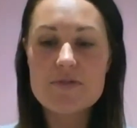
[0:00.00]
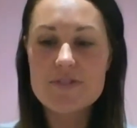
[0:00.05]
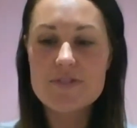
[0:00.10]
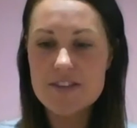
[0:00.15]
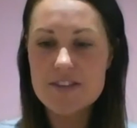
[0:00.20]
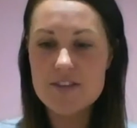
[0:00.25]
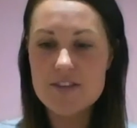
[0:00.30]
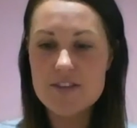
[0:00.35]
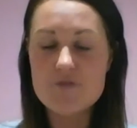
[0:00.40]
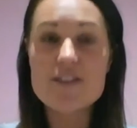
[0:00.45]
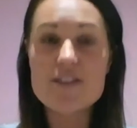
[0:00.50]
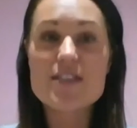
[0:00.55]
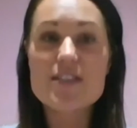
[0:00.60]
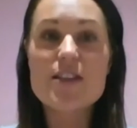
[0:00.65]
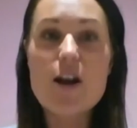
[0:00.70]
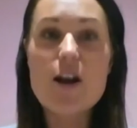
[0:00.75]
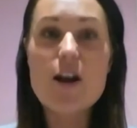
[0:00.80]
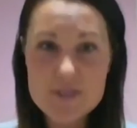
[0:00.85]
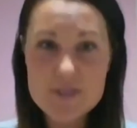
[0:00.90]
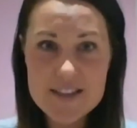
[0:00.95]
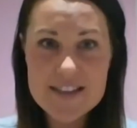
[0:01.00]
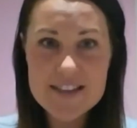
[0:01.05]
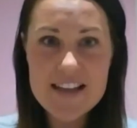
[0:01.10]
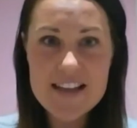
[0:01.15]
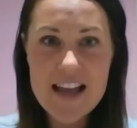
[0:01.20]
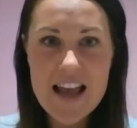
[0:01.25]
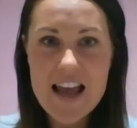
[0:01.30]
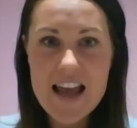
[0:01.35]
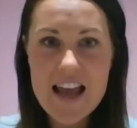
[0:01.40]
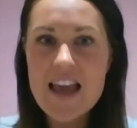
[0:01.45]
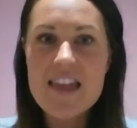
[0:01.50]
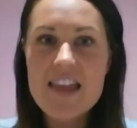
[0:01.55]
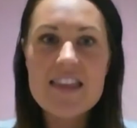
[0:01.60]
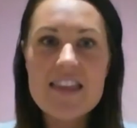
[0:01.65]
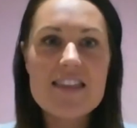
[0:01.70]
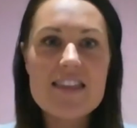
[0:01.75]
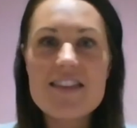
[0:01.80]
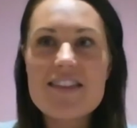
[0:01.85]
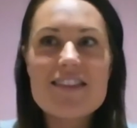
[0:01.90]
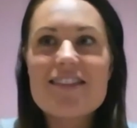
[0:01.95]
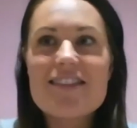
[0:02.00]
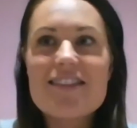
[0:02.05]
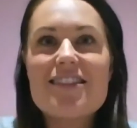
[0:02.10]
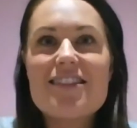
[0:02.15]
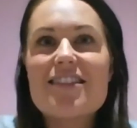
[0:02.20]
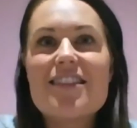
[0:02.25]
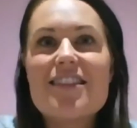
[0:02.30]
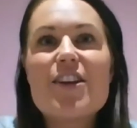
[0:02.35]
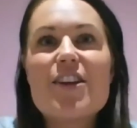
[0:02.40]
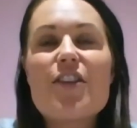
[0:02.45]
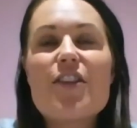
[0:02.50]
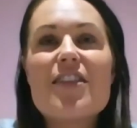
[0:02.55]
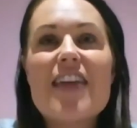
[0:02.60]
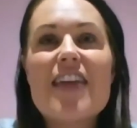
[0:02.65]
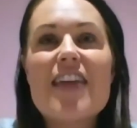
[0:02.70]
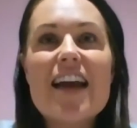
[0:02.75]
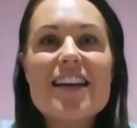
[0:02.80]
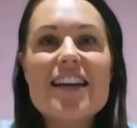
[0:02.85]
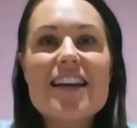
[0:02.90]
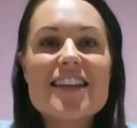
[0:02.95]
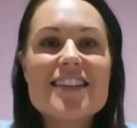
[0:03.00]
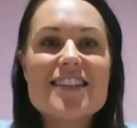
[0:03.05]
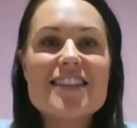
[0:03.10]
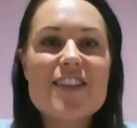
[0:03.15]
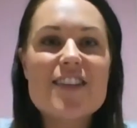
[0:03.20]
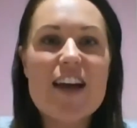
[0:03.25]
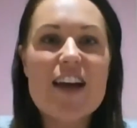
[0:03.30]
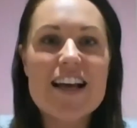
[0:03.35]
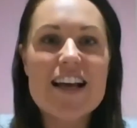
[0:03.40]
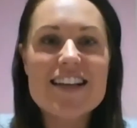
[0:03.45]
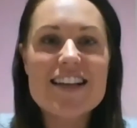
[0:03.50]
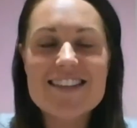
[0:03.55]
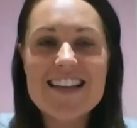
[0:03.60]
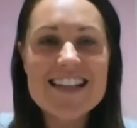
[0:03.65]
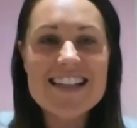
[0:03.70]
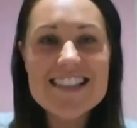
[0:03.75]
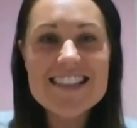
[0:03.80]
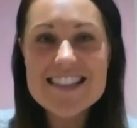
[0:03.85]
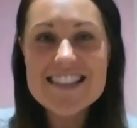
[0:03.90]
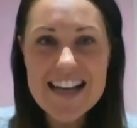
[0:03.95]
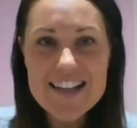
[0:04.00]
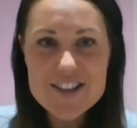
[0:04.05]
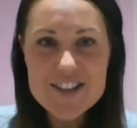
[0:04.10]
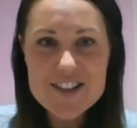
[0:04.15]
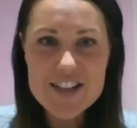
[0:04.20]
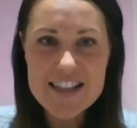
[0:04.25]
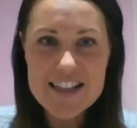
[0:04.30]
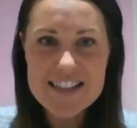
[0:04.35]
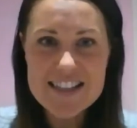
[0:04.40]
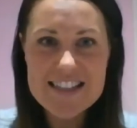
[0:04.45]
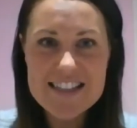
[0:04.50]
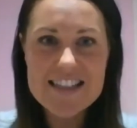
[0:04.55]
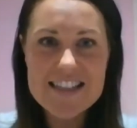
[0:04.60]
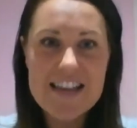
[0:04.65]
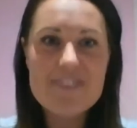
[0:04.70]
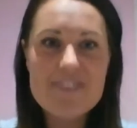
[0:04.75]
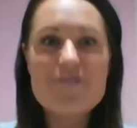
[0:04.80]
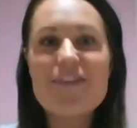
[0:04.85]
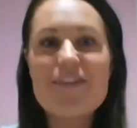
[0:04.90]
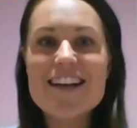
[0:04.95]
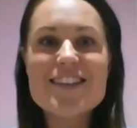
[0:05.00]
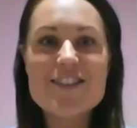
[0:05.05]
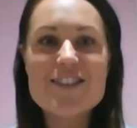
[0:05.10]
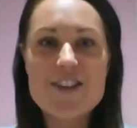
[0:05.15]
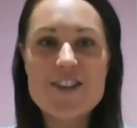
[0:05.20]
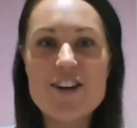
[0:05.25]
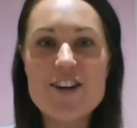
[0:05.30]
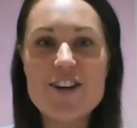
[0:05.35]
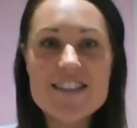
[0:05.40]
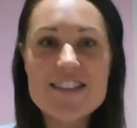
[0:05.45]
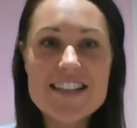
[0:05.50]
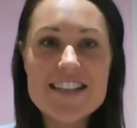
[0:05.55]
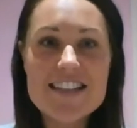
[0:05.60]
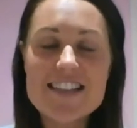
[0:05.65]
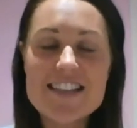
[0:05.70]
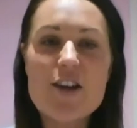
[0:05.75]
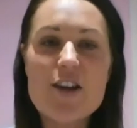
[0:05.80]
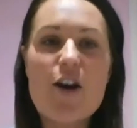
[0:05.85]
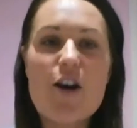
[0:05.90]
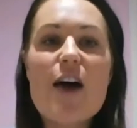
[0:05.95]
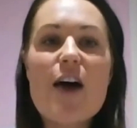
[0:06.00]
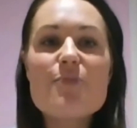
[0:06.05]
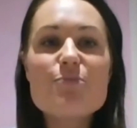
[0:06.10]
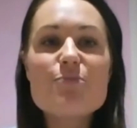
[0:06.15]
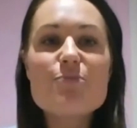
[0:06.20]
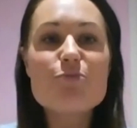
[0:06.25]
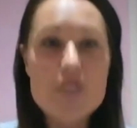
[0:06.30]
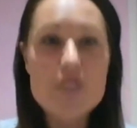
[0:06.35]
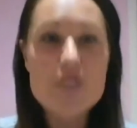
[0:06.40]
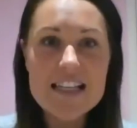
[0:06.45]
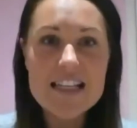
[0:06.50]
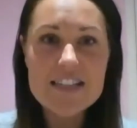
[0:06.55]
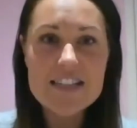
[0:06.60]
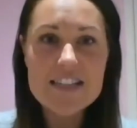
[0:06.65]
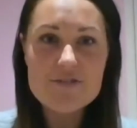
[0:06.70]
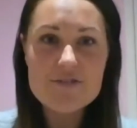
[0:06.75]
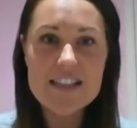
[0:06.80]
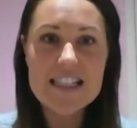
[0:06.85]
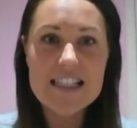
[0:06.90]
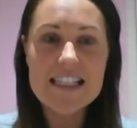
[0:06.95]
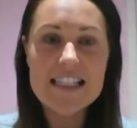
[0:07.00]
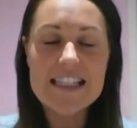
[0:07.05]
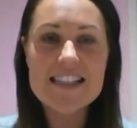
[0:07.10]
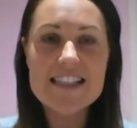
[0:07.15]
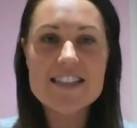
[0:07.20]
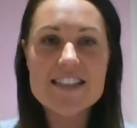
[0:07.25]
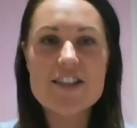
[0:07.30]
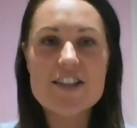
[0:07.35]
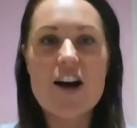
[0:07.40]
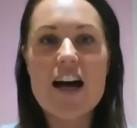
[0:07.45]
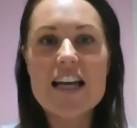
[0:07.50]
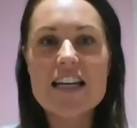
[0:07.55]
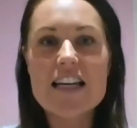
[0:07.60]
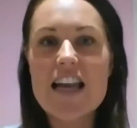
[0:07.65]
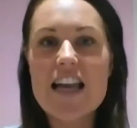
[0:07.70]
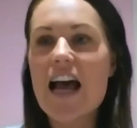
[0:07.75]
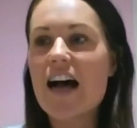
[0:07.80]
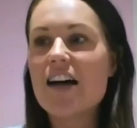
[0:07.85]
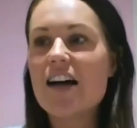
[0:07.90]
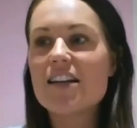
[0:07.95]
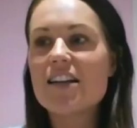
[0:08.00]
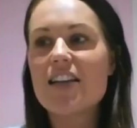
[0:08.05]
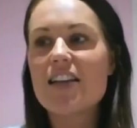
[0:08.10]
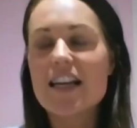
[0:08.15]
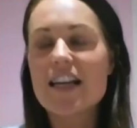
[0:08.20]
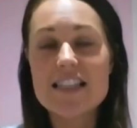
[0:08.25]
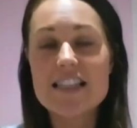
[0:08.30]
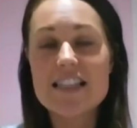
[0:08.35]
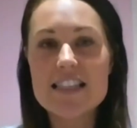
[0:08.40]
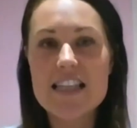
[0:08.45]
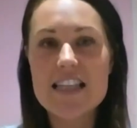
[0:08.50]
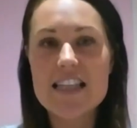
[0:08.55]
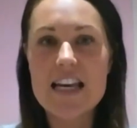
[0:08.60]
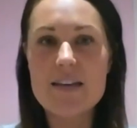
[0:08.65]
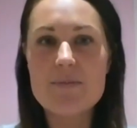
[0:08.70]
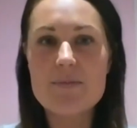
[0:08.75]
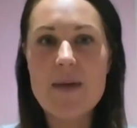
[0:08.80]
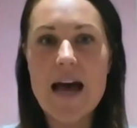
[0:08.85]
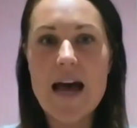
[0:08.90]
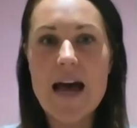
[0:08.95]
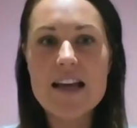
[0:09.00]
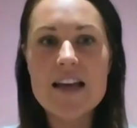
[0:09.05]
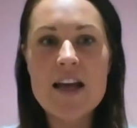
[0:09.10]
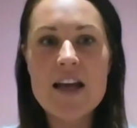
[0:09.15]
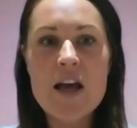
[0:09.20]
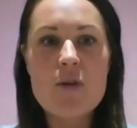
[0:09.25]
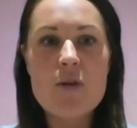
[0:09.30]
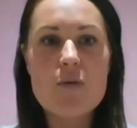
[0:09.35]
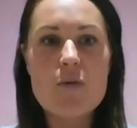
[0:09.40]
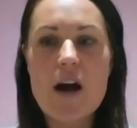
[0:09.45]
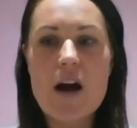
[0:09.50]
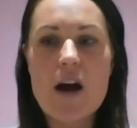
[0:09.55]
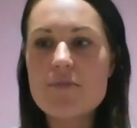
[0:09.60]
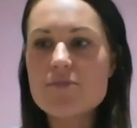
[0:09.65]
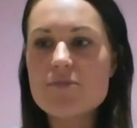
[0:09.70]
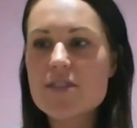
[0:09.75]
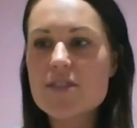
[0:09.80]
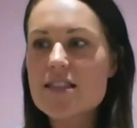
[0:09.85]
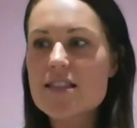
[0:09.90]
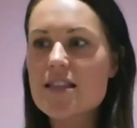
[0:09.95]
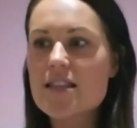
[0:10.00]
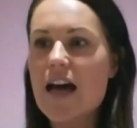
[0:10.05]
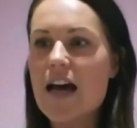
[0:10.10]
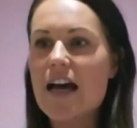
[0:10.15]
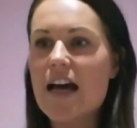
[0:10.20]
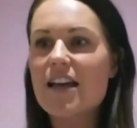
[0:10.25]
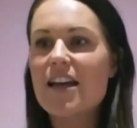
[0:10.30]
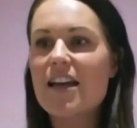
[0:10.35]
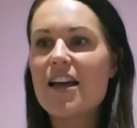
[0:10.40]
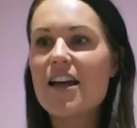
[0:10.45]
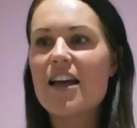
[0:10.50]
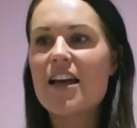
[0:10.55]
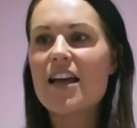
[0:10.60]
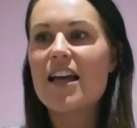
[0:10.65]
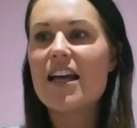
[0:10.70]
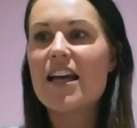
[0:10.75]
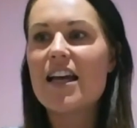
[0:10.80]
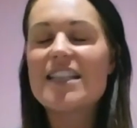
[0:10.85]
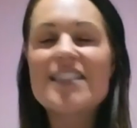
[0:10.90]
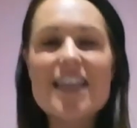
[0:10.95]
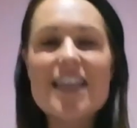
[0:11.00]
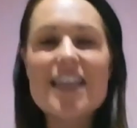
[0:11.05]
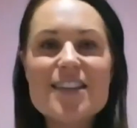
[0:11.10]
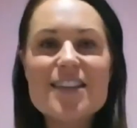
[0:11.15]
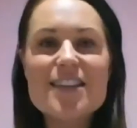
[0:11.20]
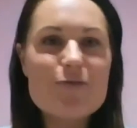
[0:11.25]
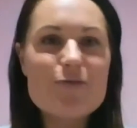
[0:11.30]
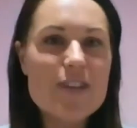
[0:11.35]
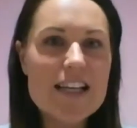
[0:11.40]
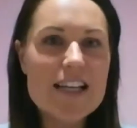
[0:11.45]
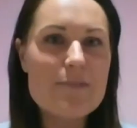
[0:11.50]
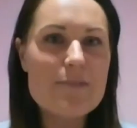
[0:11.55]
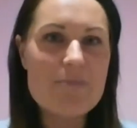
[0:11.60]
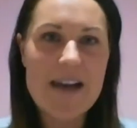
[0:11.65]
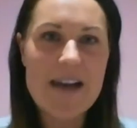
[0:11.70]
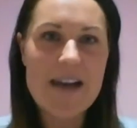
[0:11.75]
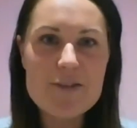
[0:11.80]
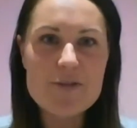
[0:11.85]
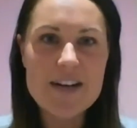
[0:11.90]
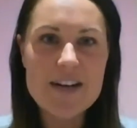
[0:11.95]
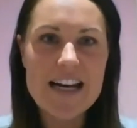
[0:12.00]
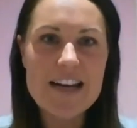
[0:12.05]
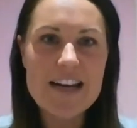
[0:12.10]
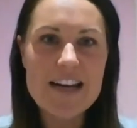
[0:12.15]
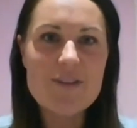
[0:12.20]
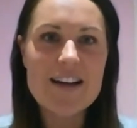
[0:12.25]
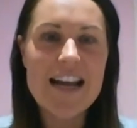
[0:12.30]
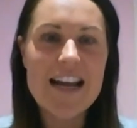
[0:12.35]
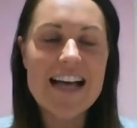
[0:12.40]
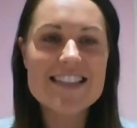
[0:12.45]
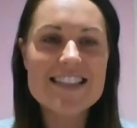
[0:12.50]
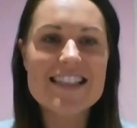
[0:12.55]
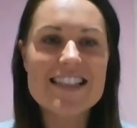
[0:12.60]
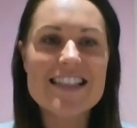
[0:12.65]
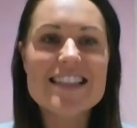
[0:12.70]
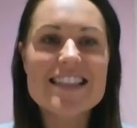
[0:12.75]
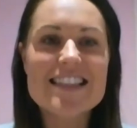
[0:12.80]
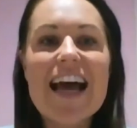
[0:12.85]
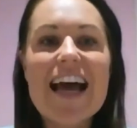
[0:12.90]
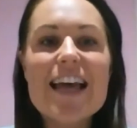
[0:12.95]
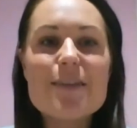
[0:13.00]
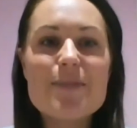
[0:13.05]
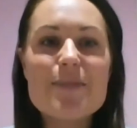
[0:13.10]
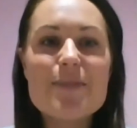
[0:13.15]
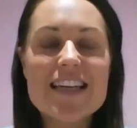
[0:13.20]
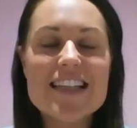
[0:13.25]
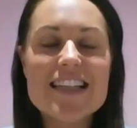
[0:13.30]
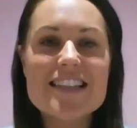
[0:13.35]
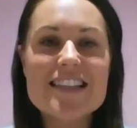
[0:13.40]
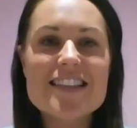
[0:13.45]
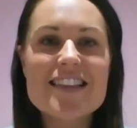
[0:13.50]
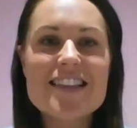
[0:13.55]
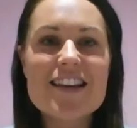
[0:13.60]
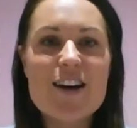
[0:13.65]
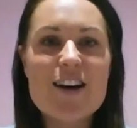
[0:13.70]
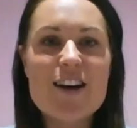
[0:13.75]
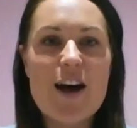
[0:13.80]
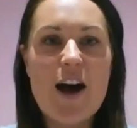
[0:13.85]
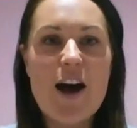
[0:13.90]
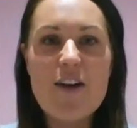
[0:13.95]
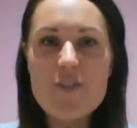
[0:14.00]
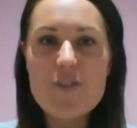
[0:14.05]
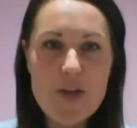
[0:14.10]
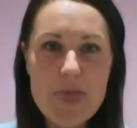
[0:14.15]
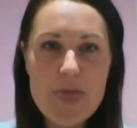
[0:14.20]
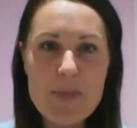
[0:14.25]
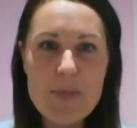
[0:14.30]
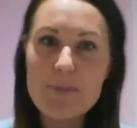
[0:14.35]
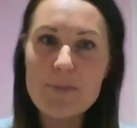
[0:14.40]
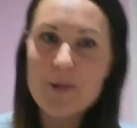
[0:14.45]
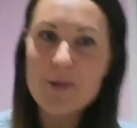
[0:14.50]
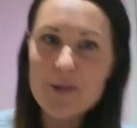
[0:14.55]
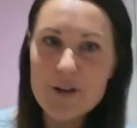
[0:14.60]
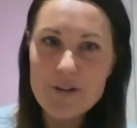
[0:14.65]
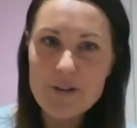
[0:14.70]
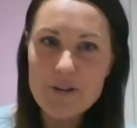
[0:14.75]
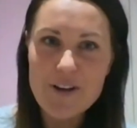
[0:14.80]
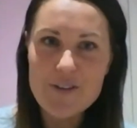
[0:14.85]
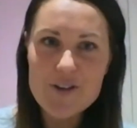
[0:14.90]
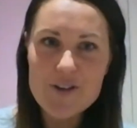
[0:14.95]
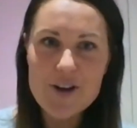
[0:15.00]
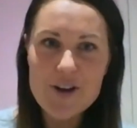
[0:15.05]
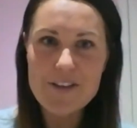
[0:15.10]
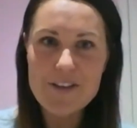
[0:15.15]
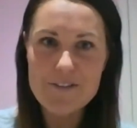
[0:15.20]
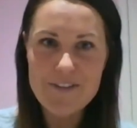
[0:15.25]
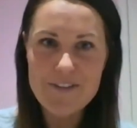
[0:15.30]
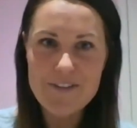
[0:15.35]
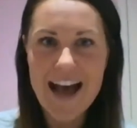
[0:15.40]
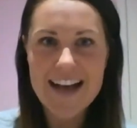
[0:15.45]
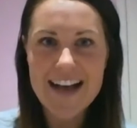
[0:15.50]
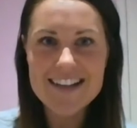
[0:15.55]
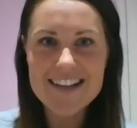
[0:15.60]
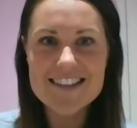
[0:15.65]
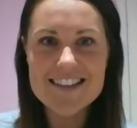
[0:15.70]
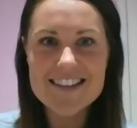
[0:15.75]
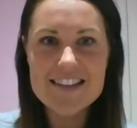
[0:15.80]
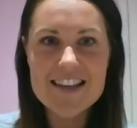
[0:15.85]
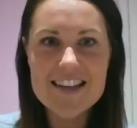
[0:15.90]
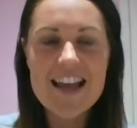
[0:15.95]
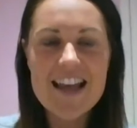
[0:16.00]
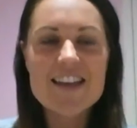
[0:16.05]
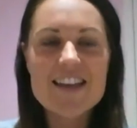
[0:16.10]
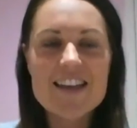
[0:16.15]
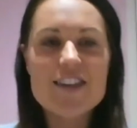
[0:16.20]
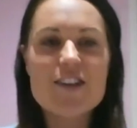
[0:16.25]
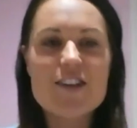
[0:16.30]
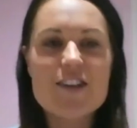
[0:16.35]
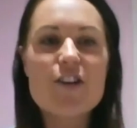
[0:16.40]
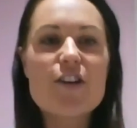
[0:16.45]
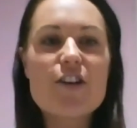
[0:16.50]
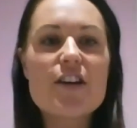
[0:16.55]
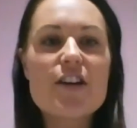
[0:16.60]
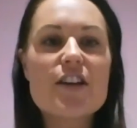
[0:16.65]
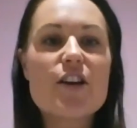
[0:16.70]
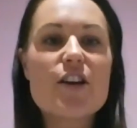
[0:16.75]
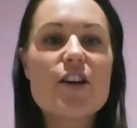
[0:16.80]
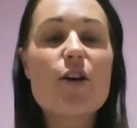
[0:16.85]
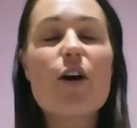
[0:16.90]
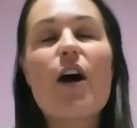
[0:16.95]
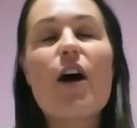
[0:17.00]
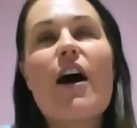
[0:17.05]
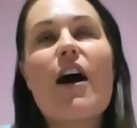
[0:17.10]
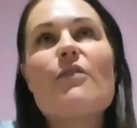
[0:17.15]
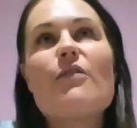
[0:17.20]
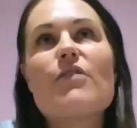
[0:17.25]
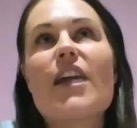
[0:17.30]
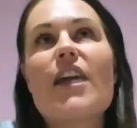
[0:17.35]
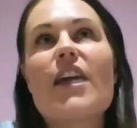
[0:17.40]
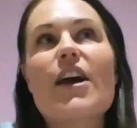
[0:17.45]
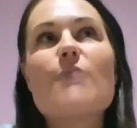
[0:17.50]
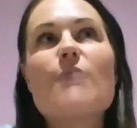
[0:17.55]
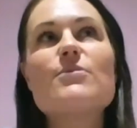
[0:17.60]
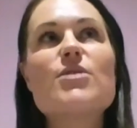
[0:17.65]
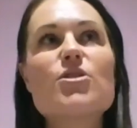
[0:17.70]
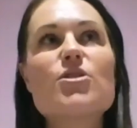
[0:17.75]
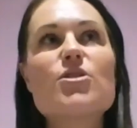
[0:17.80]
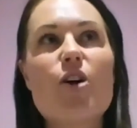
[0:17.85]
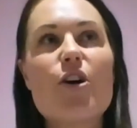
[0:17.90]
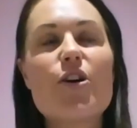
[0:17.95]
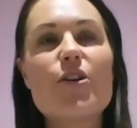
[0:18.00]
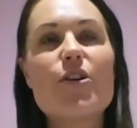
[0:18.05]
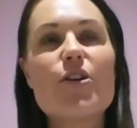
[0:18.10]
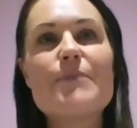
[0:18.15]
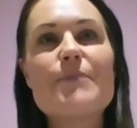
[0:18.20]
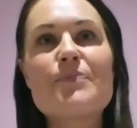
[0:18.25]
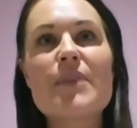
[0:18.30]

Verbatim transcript: the results you know that is like that's such a steadfast certainty so i'm really really excited now like since getting back where i'm just like it doesn't really matter what anyone has to say because i've got the proof i've got the facts you know you know I, like i'm so